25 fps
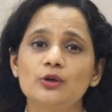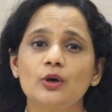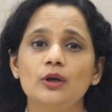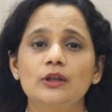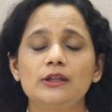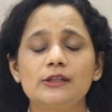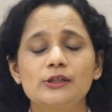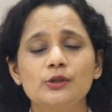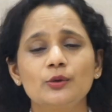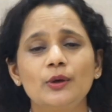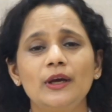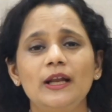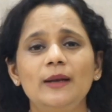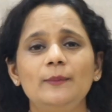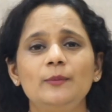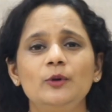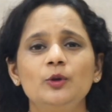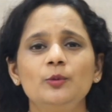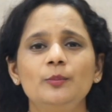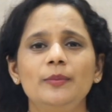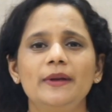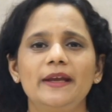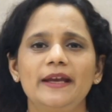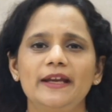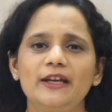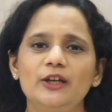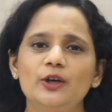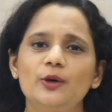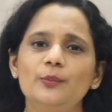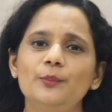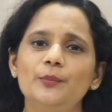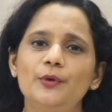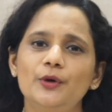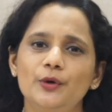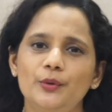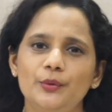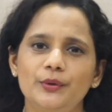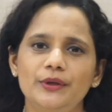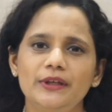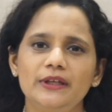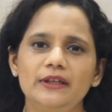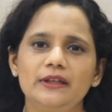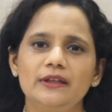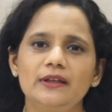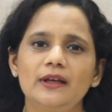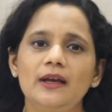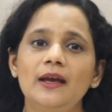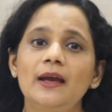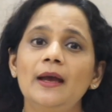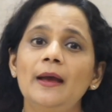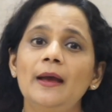also help to break down protein.